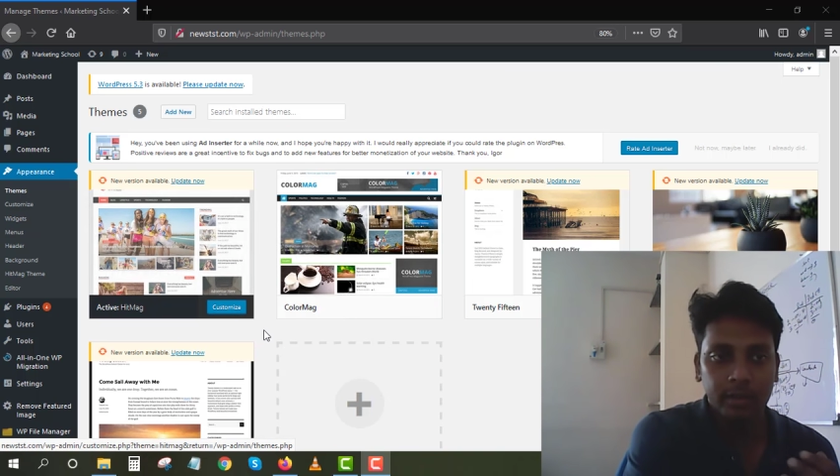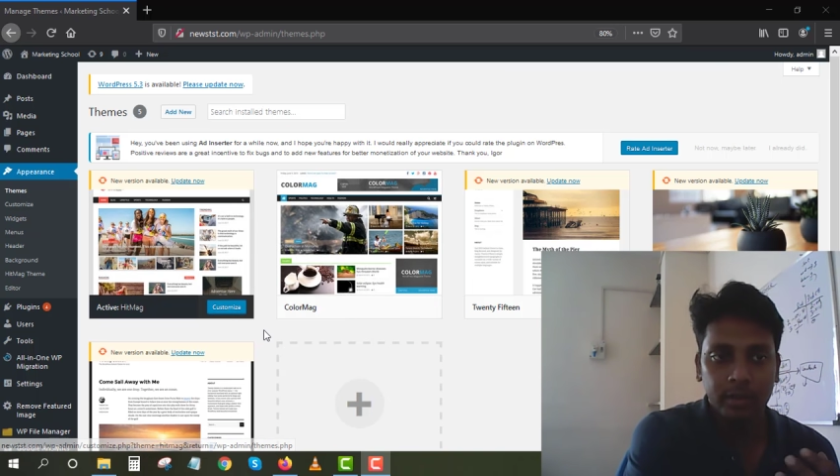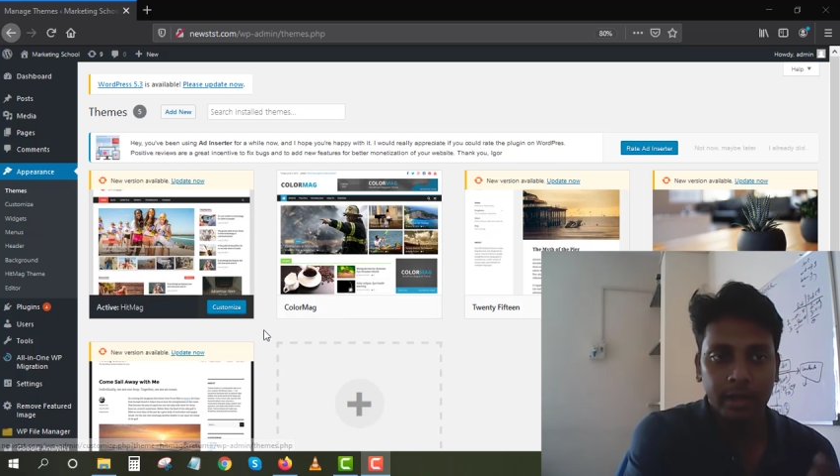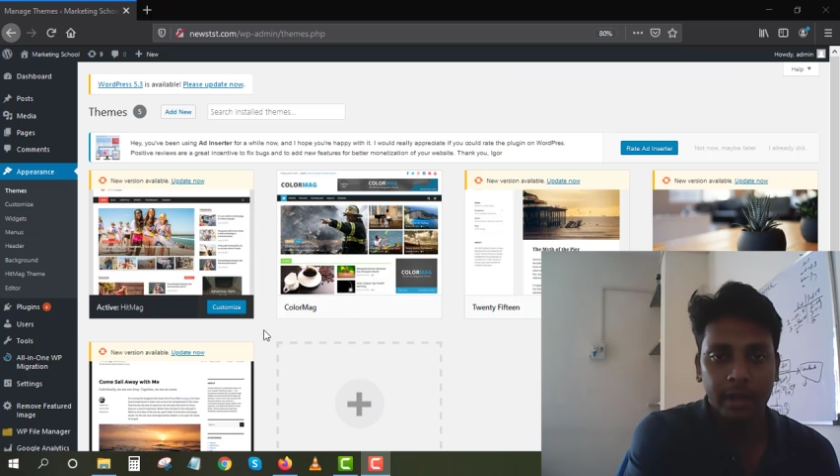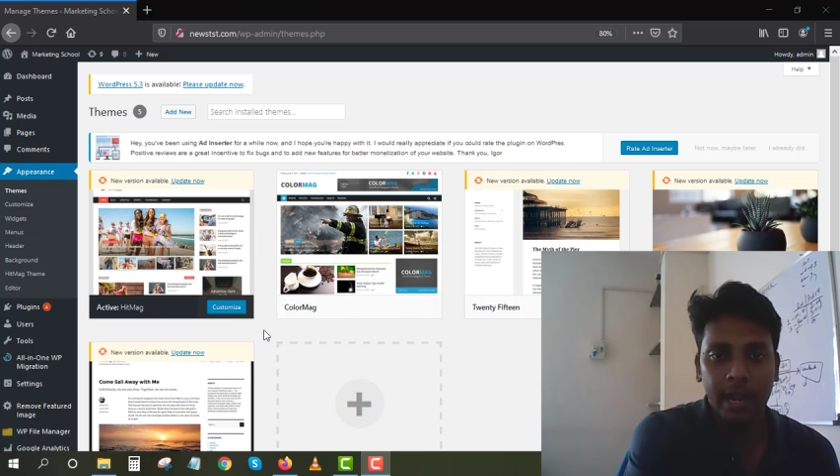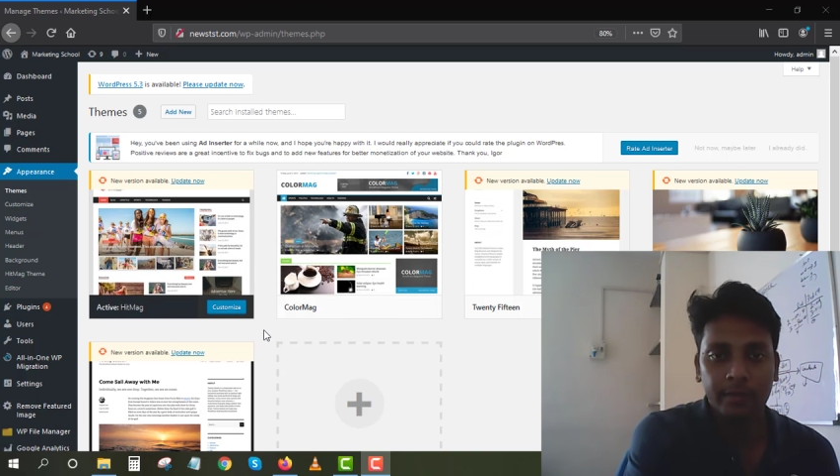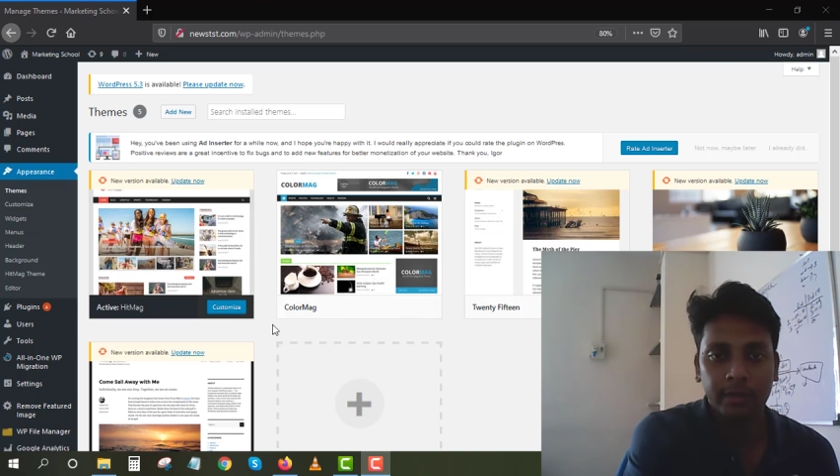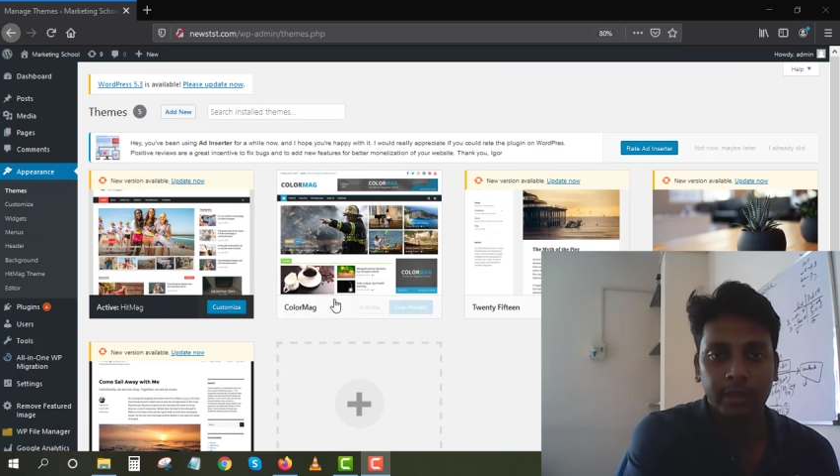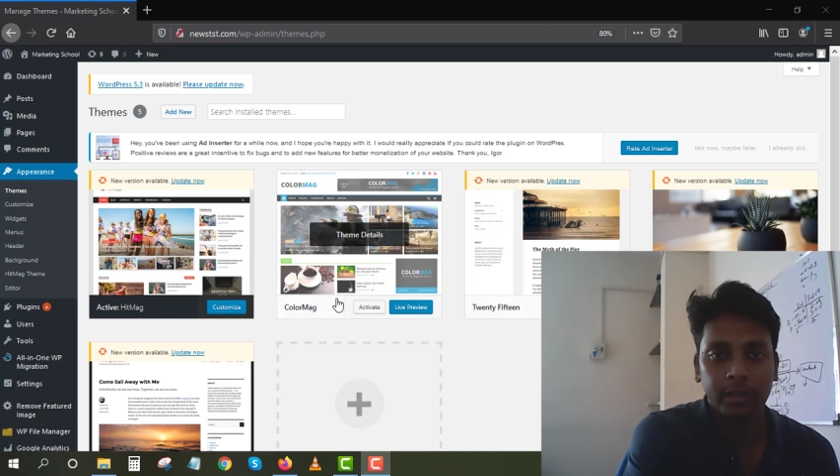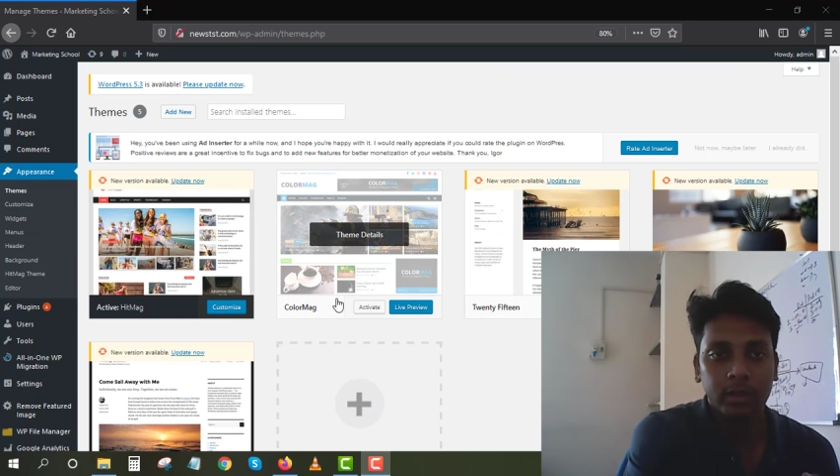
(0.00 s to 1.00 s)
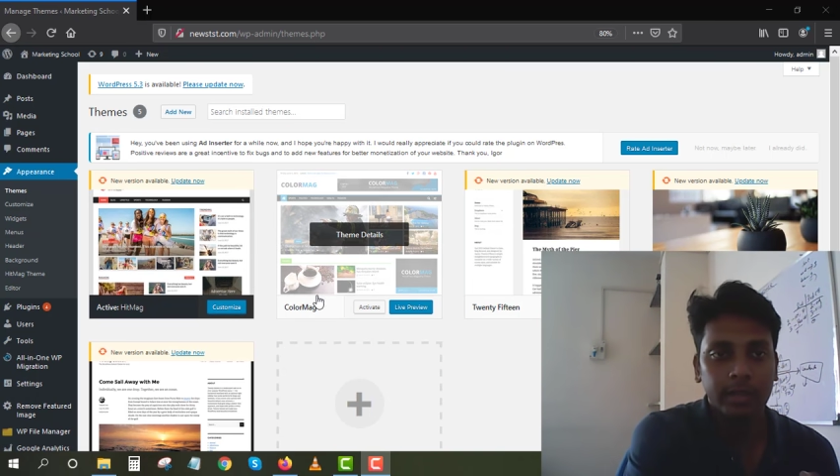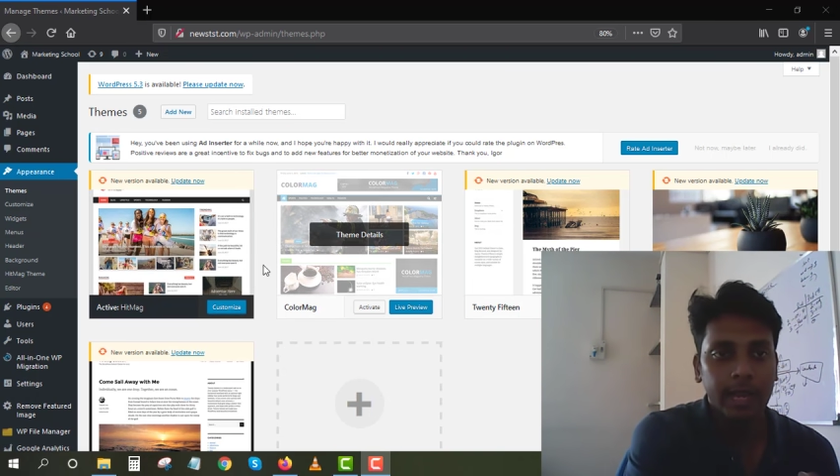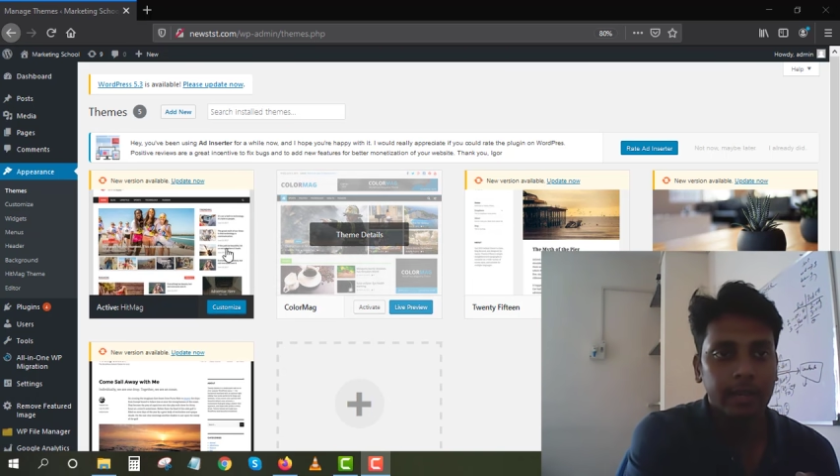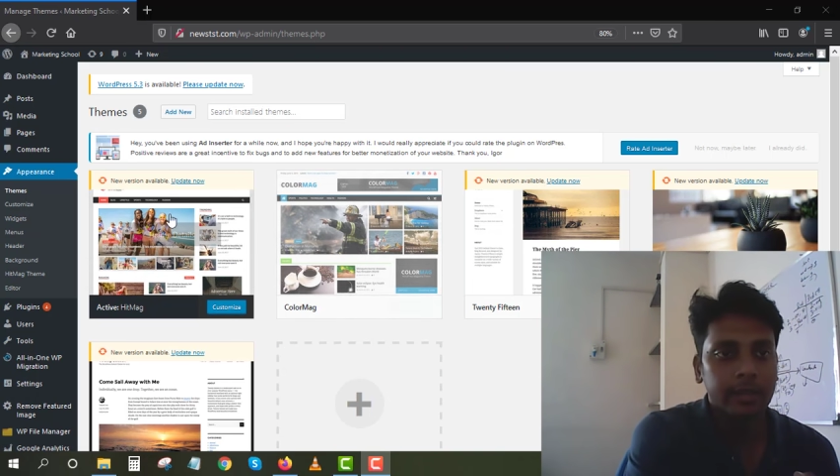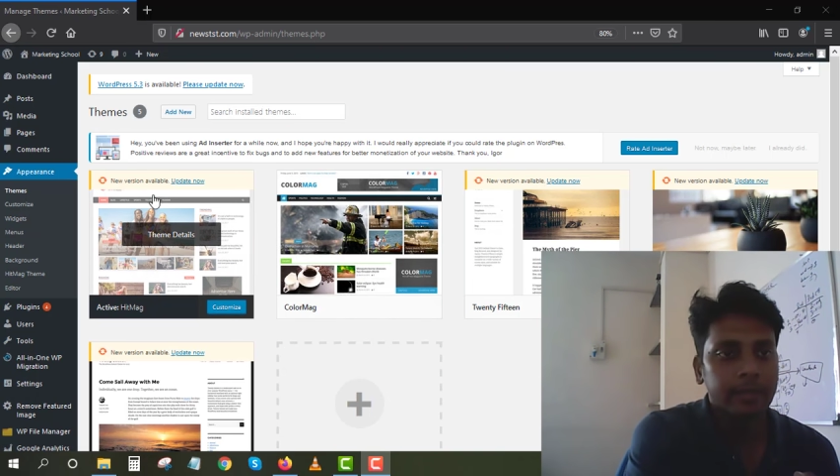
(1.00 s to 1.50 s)
I don't have to click on
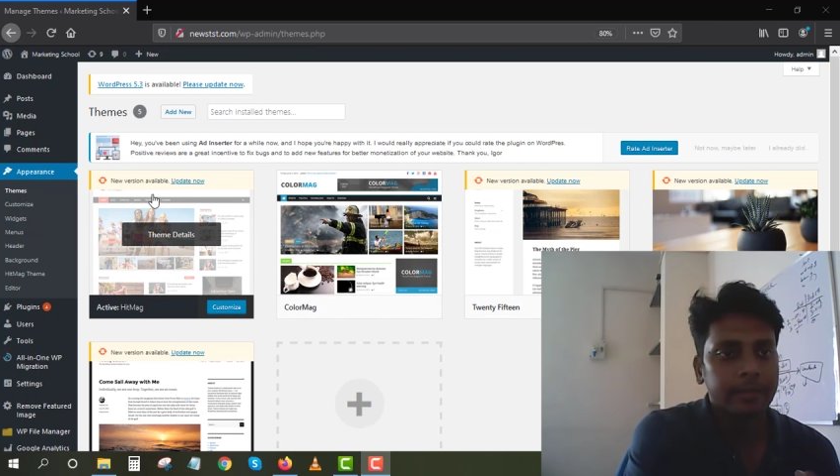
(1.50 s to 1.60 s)
that.